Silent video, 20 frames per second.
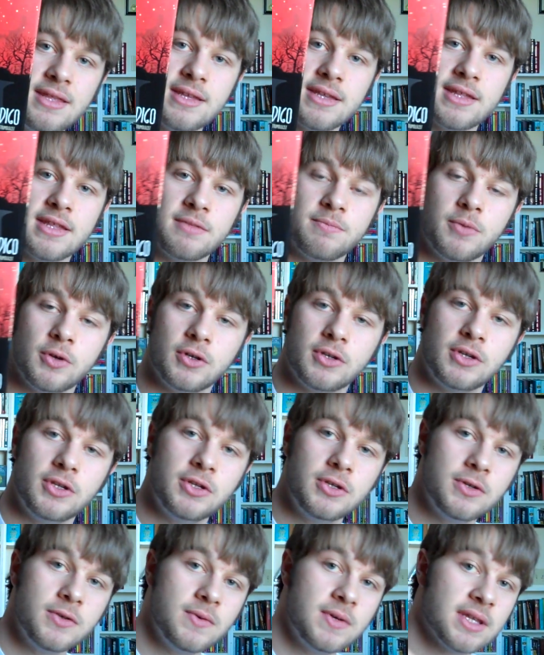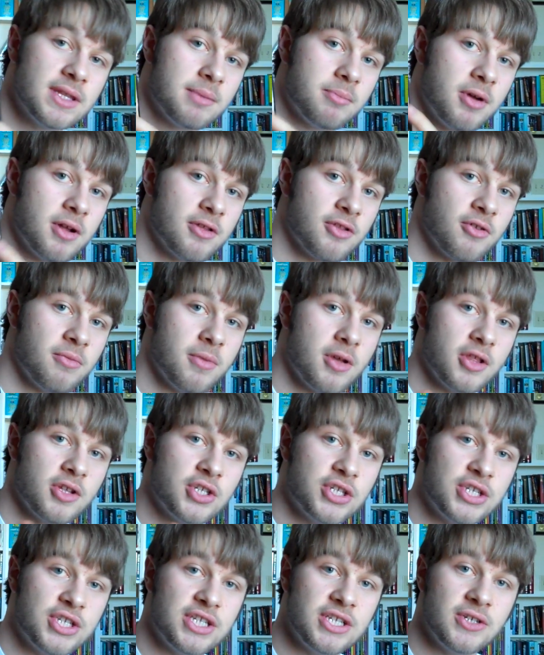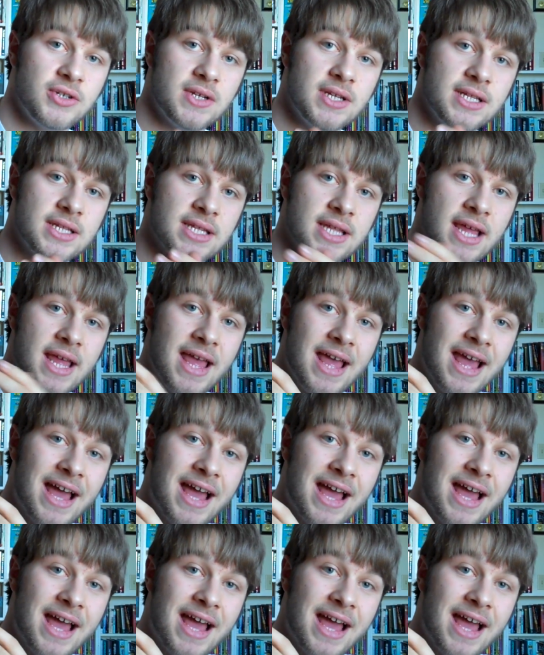This is book two in the Monstrumologist series.